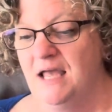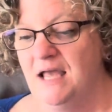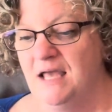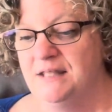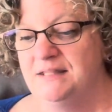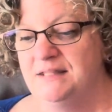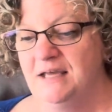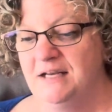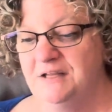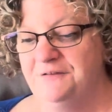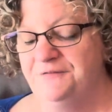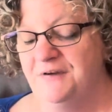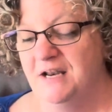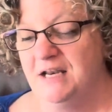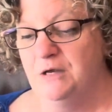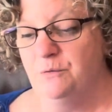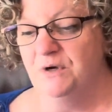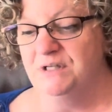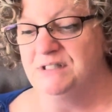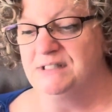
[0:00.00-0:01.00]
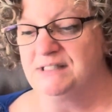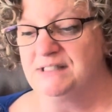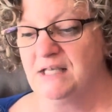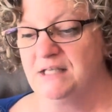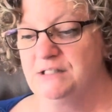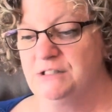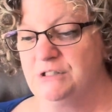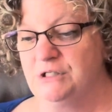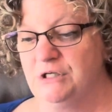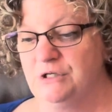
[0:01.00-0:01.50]
Then if anyone
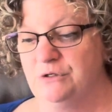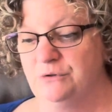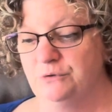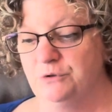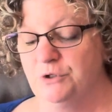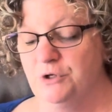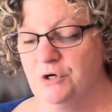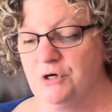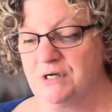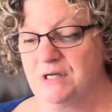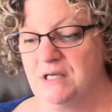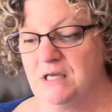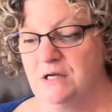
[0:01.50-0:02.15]
says to you, look,